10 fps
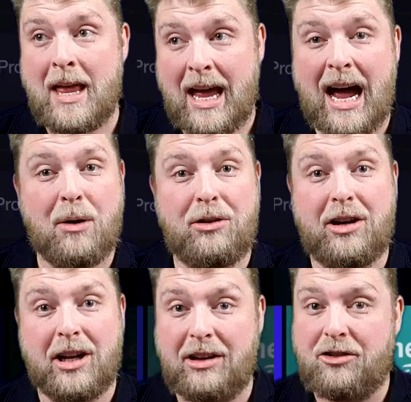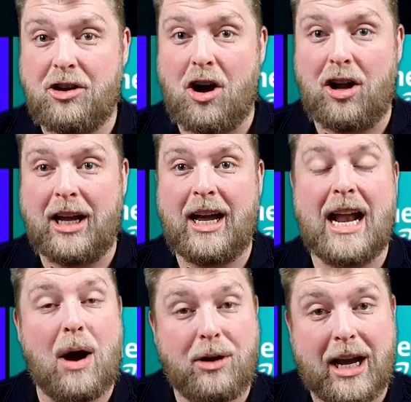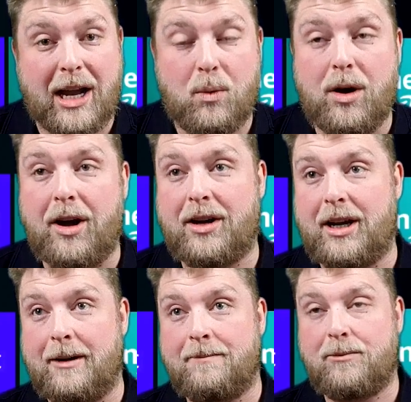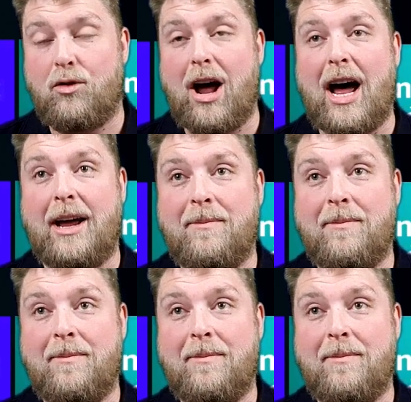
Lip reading: how you can install it and how you get it working. Right.